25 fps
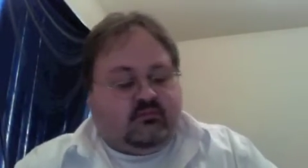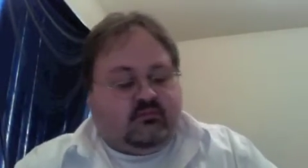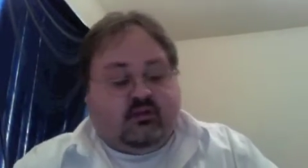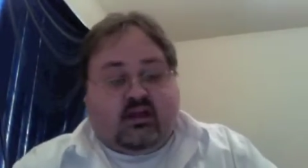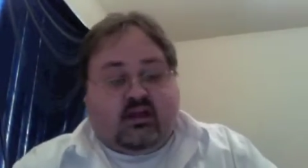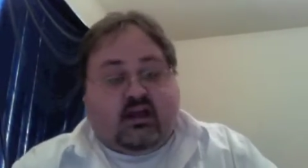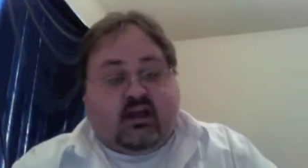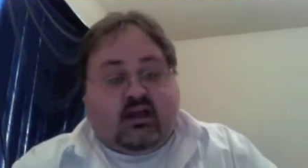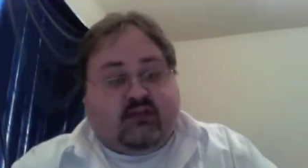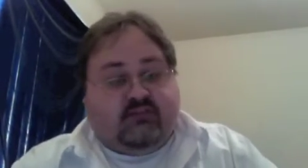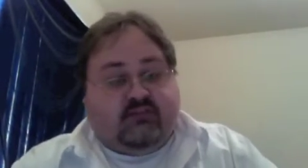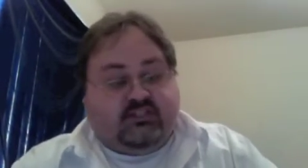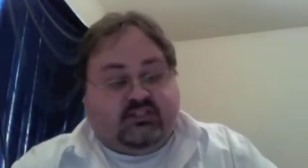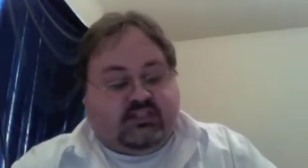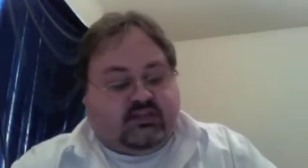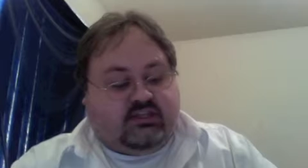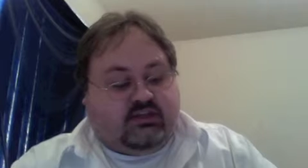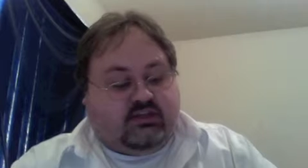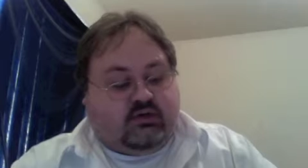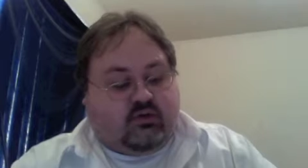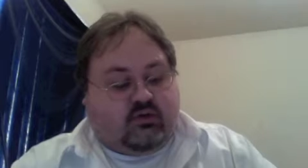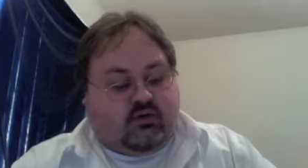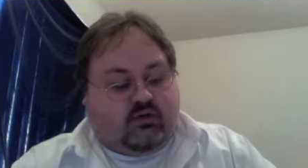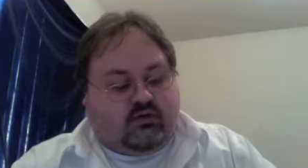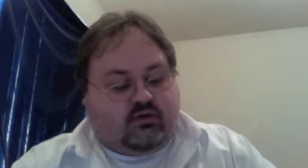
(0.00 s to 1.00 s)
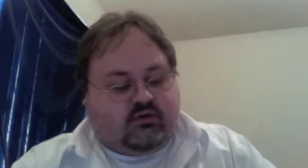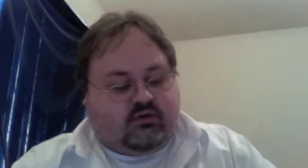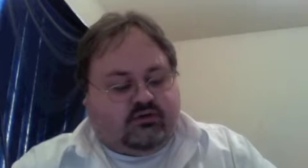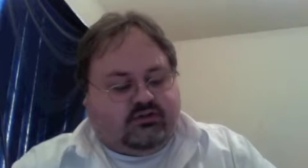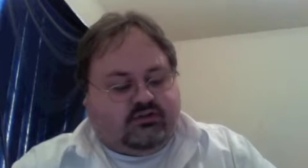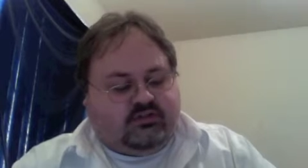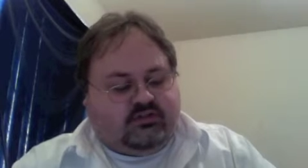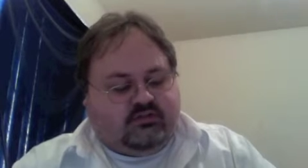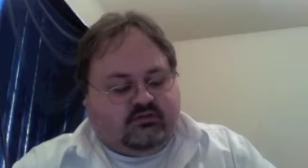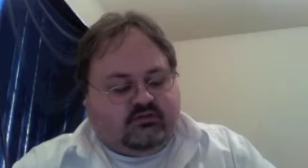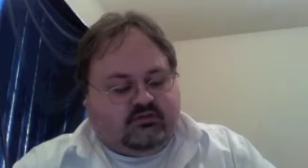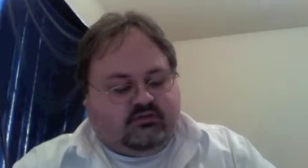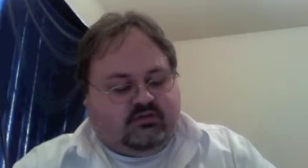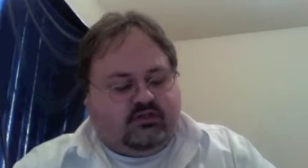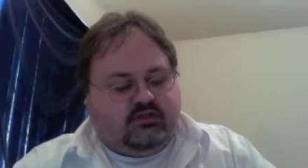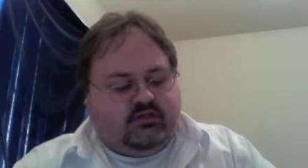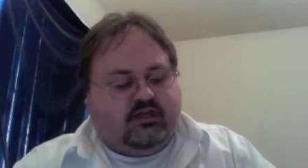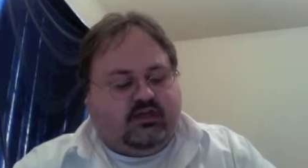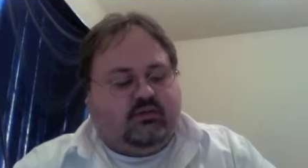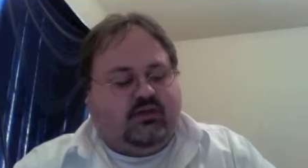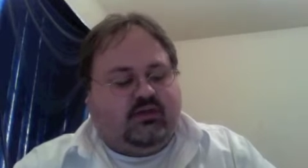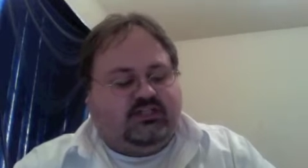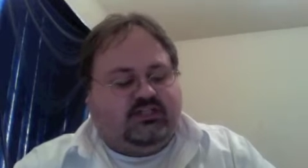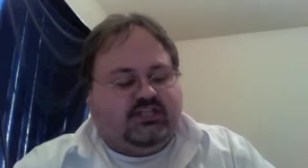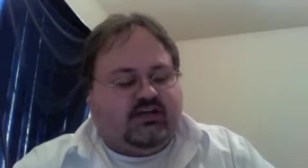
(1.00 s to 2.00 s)
Obviously, the corners you got to
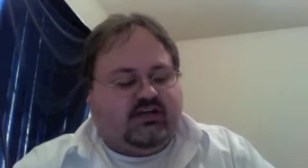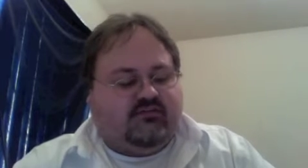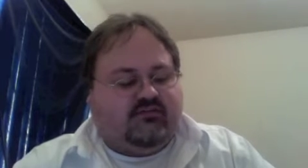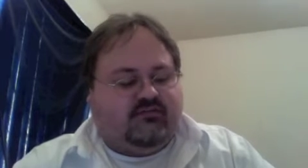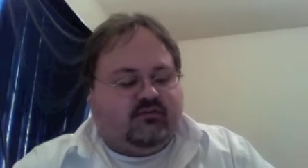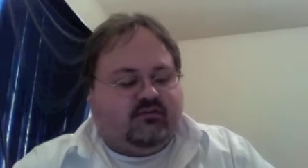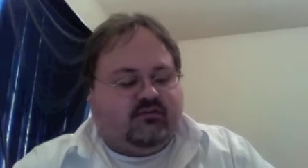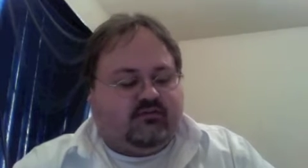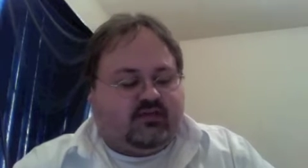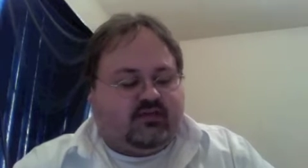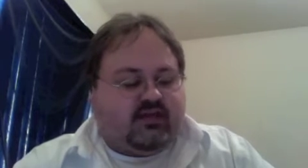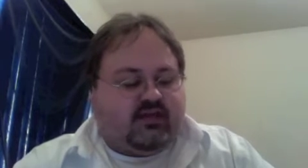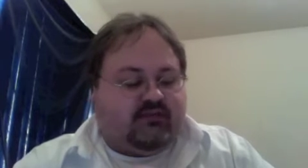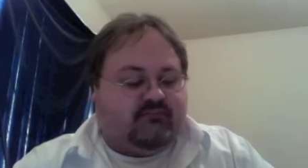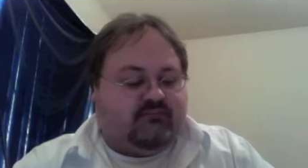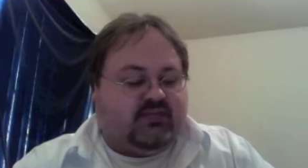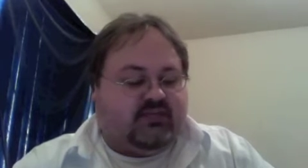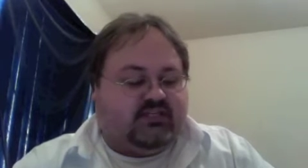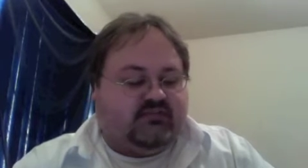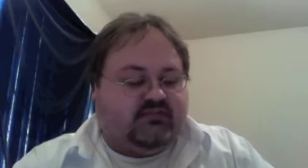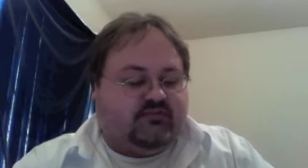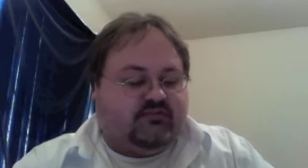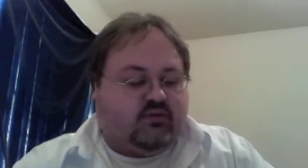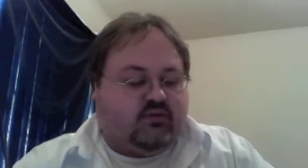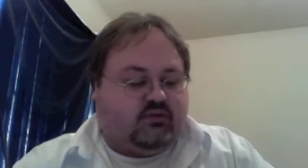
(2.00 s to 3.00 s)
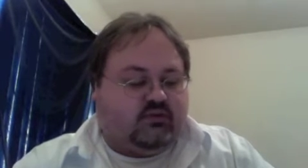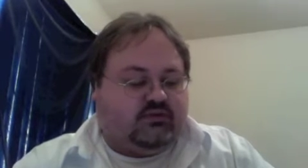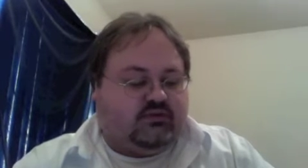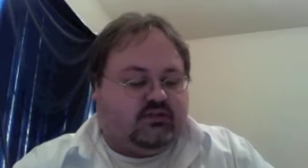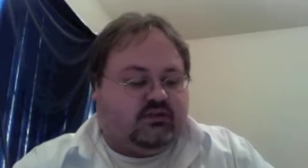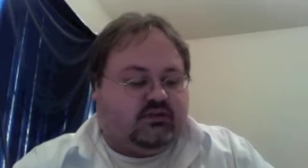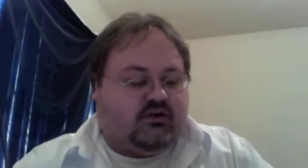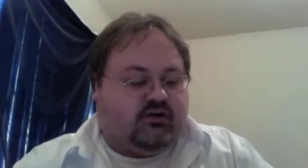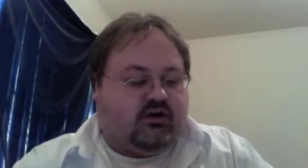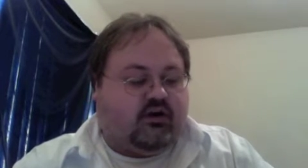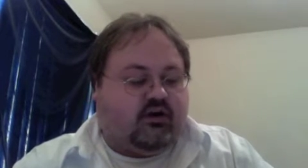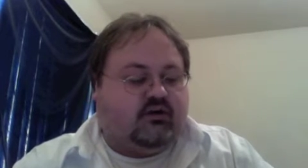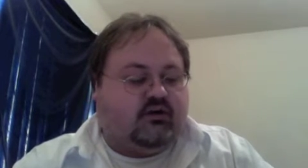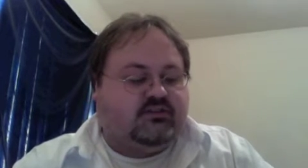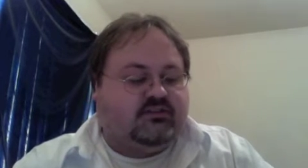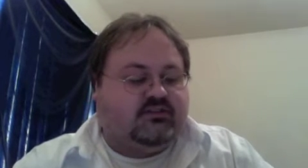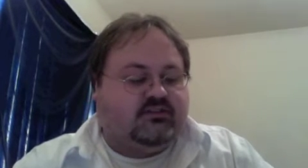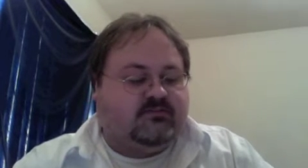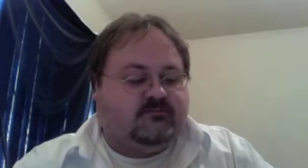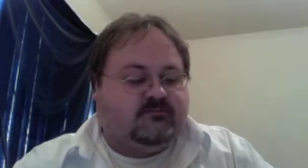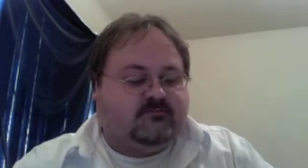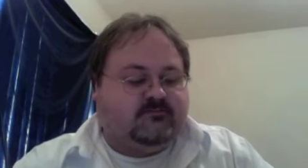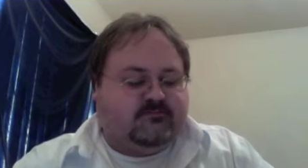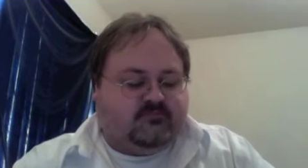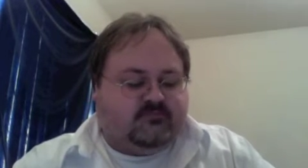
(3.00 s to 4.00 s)
watch out for kind of misfolded cards.
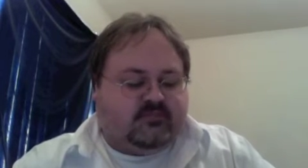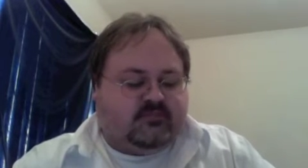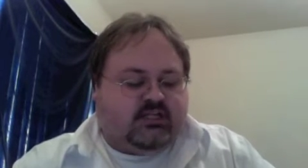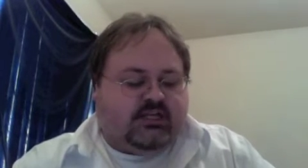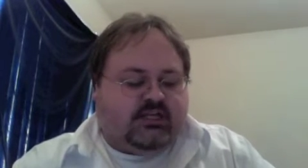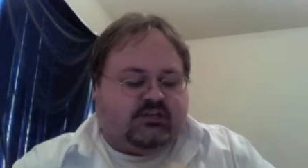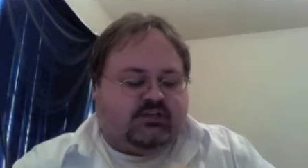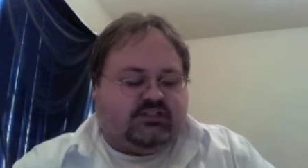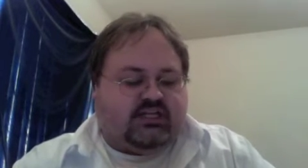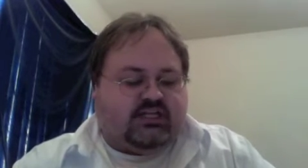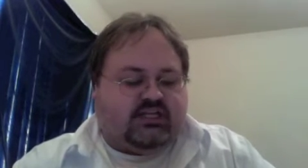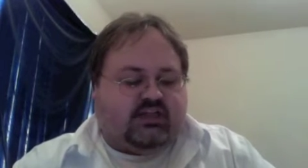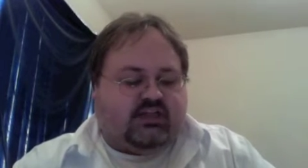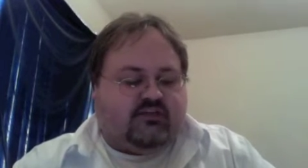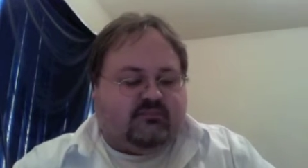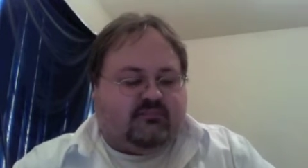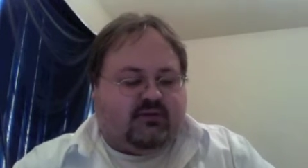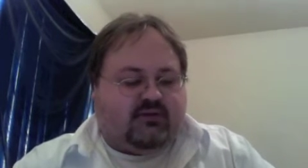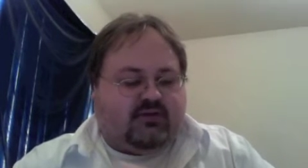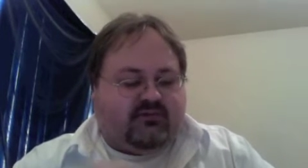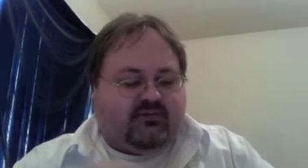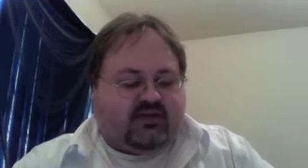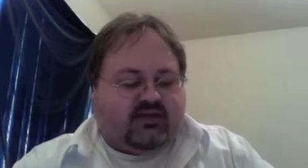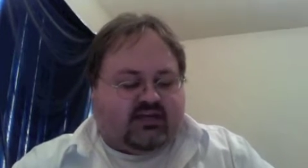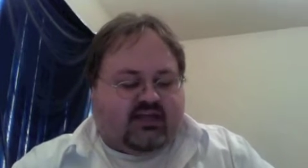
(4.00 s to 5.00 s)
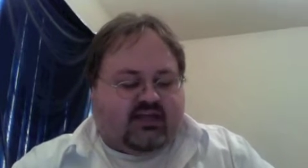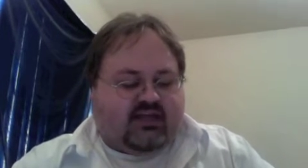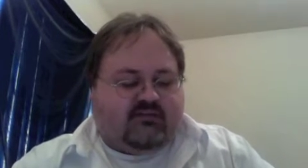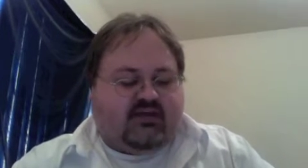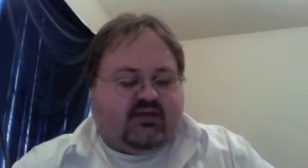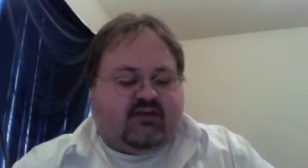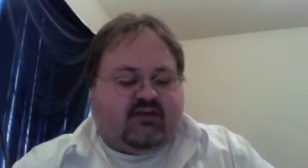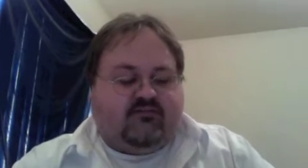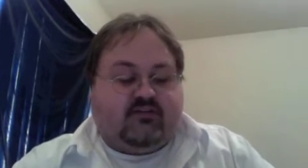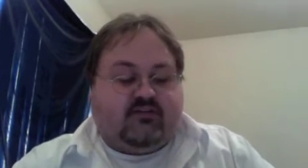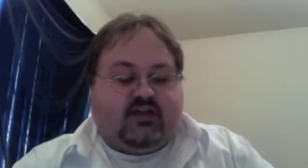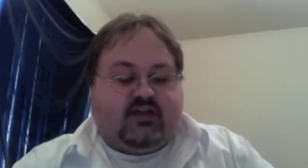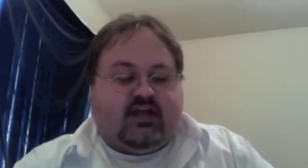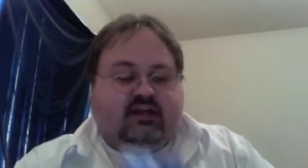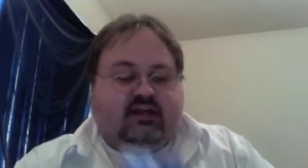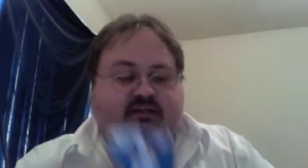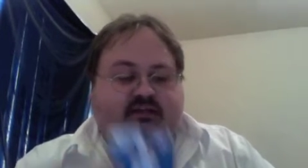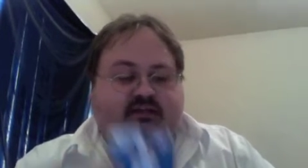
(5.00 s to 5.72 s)
Here's another pretty big name I had forgotten